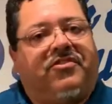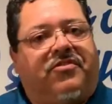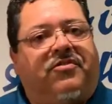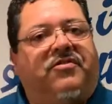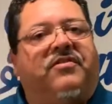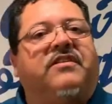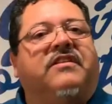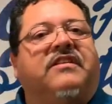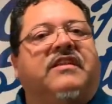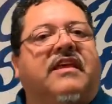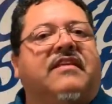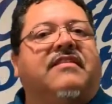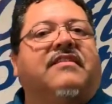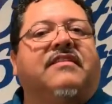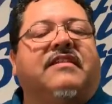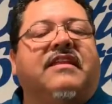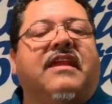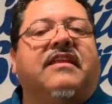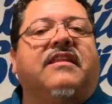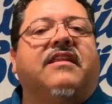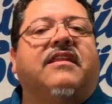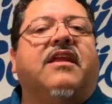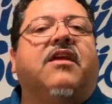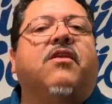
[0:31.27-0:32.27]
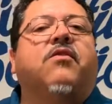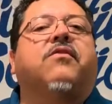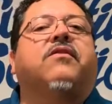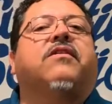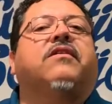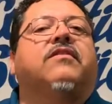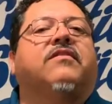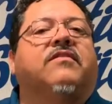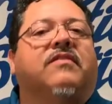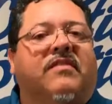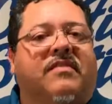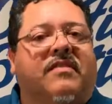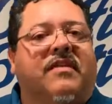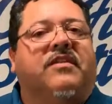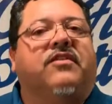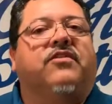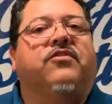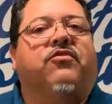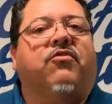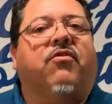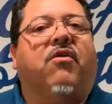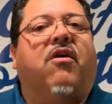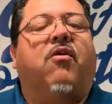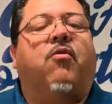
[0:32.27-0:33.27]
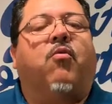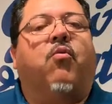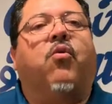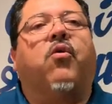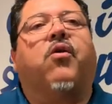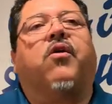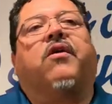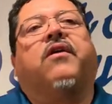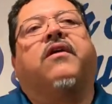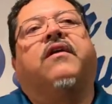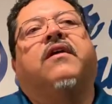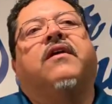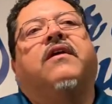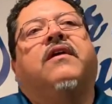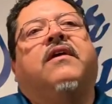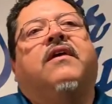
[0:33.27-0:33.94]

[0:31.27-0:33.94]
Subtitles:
to the designated areas and then do our work.